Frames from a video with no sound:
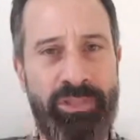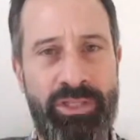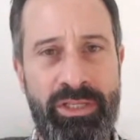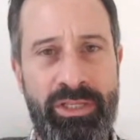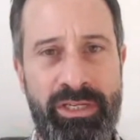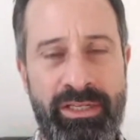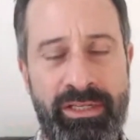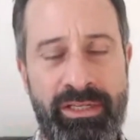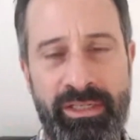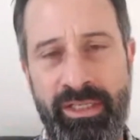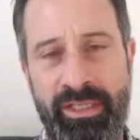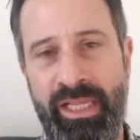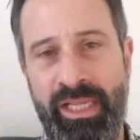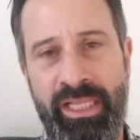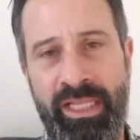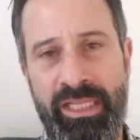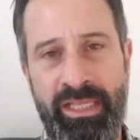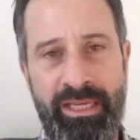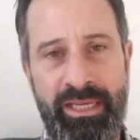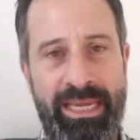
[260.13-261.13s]
the
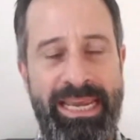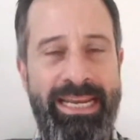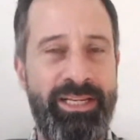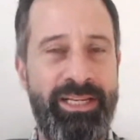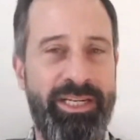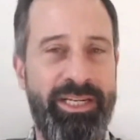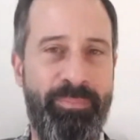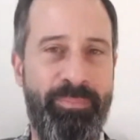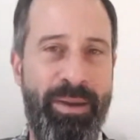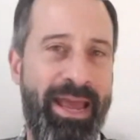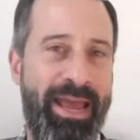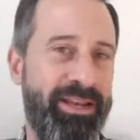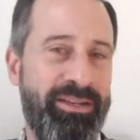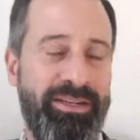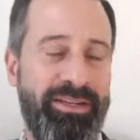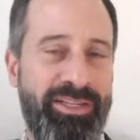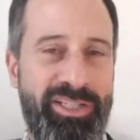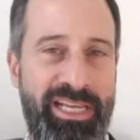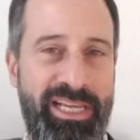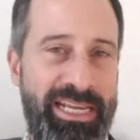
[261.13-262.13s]

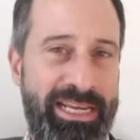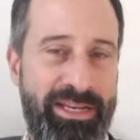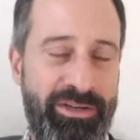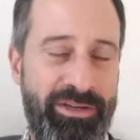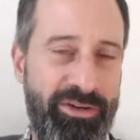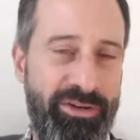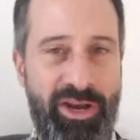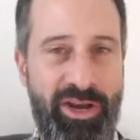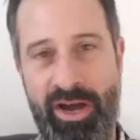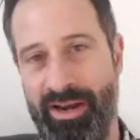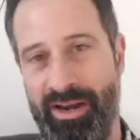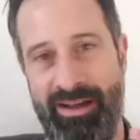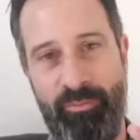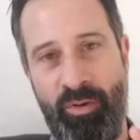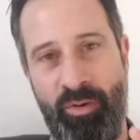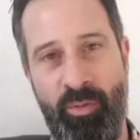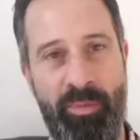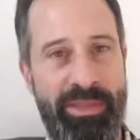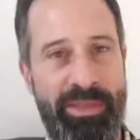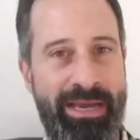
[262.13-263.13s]
interdependency, and you can't have
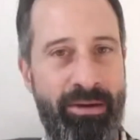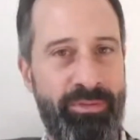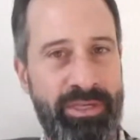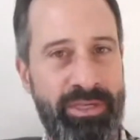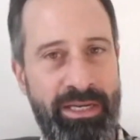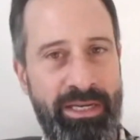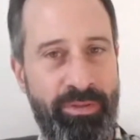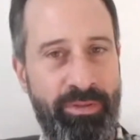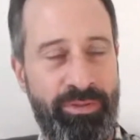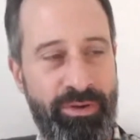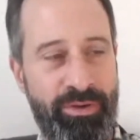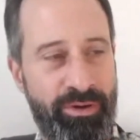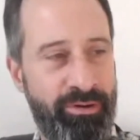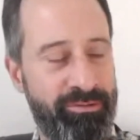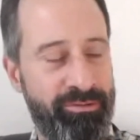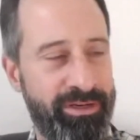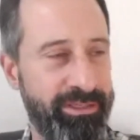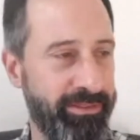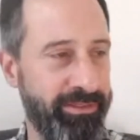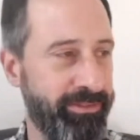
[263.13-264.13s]
one without the other,
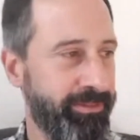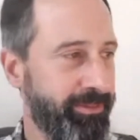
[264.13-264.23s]
and